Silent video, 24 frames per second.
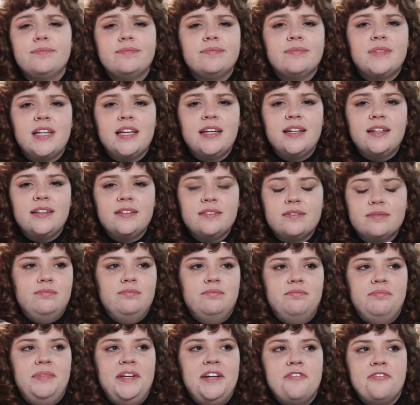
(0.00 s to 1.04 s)
They're
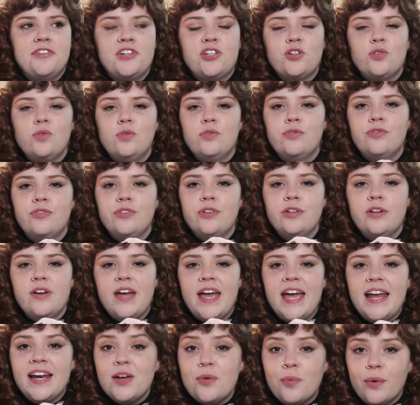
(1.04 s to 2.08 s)
beneficial for
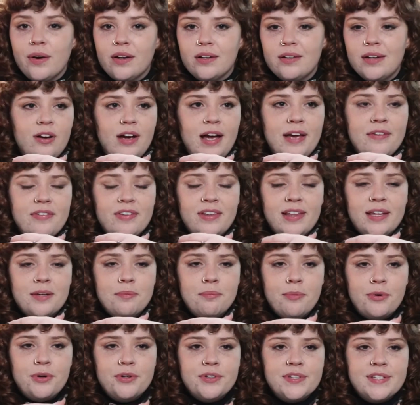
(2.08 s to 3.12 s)
anyone. I feel like
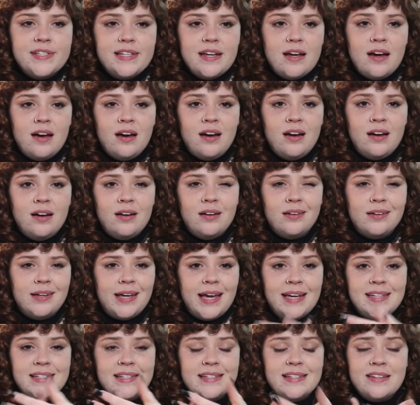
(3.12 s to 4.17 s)
most
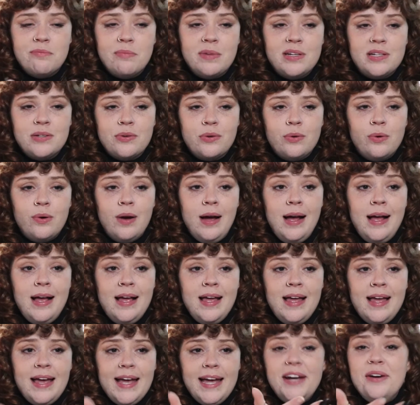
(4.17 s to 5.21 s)
cases of mental
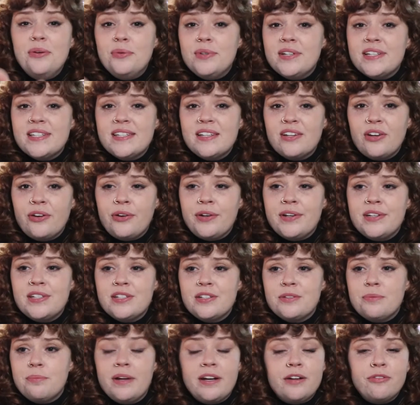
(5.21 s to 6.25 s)
illness are going
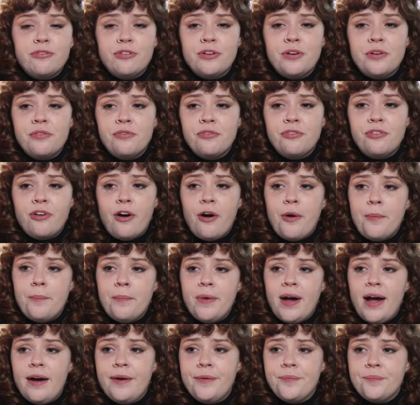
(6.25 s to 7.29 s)
to benefit
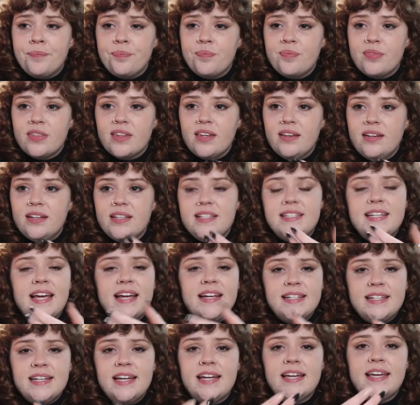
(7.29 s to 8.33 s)
from
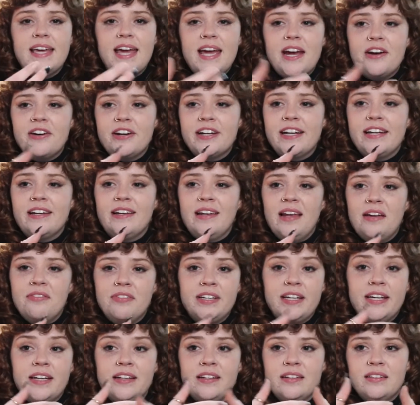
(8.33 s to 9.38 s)
tending and caring and
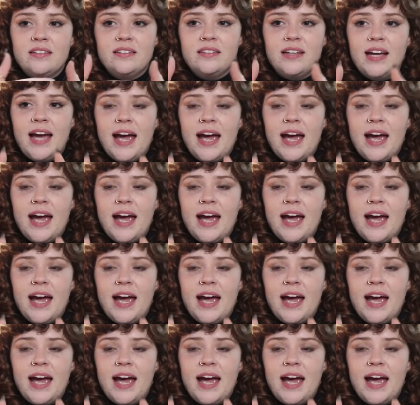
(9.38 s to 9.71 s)
loving and